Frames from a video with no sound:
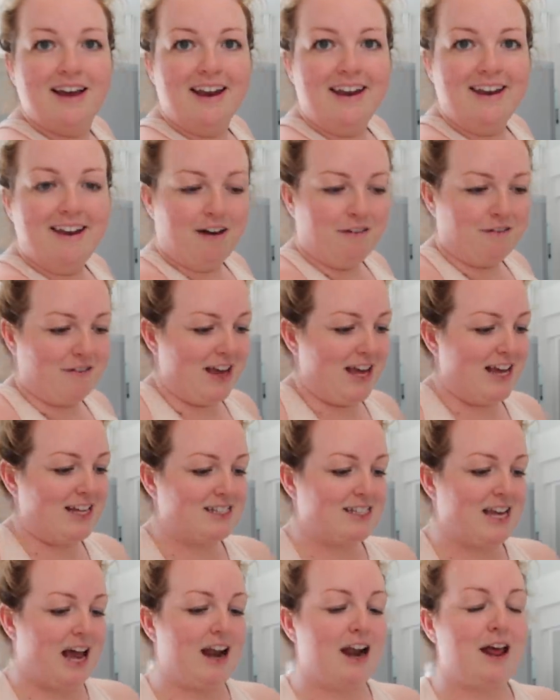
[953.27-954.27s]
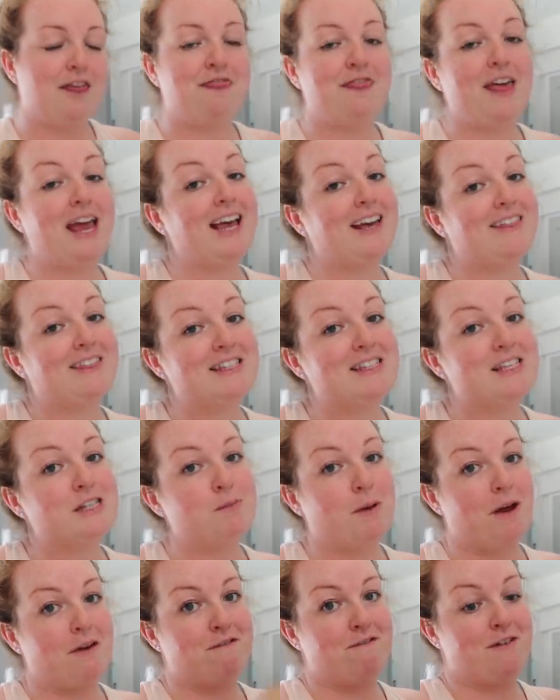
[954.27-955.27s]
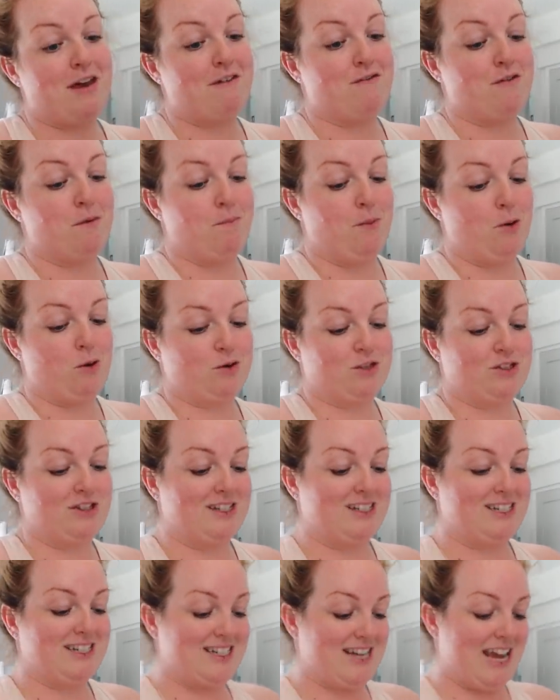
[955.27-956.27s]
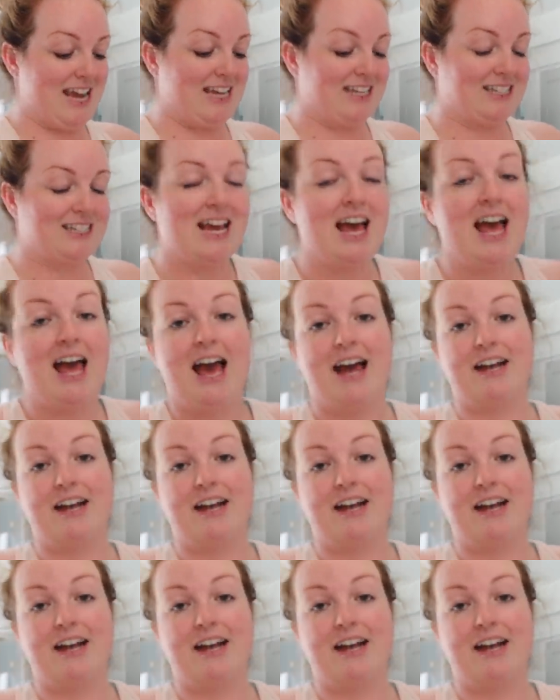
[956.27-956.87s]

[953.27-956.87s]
love it and I think this is my favorite box to date